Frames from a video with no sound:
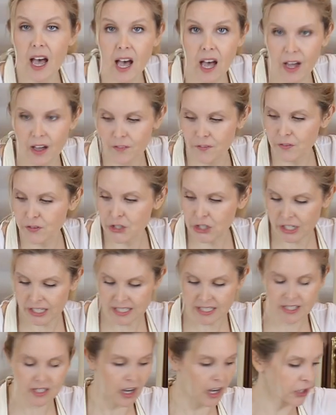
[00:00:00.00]
of
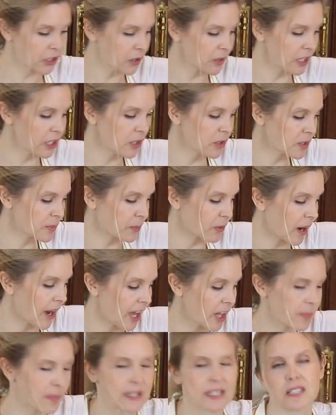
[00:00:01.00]
chicken stock. You can use
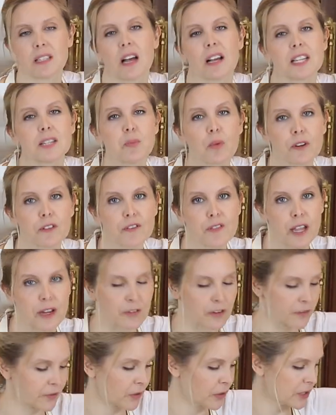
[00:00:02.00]
broth, but stock's more
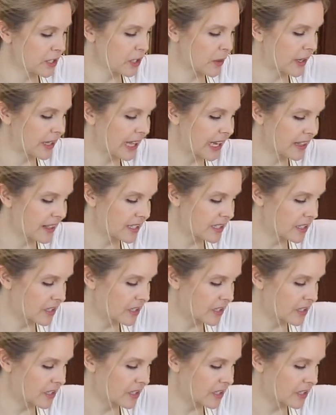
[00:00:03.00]
flavorful, so I like the